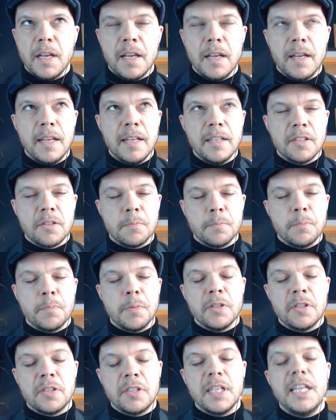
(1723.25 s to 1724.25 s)
it's
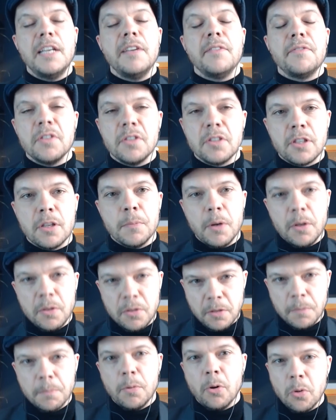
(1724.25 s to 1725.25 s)
perceived as the most
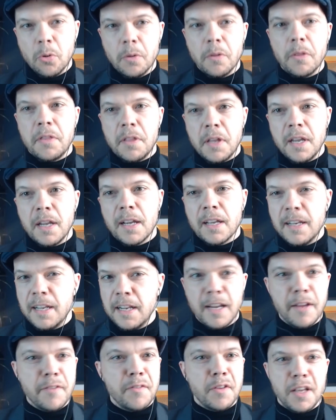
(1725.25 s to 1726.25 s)
important thing, and
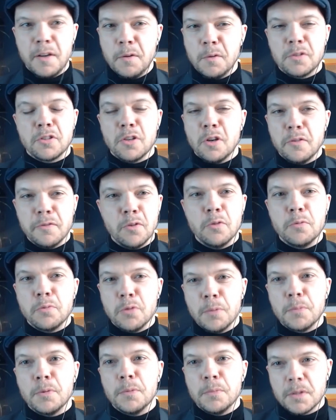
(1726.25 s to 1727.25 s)
then it will solve all
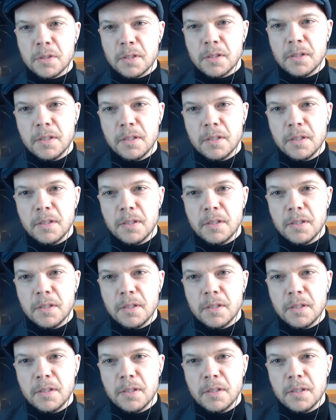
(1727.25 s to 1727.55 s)
problems.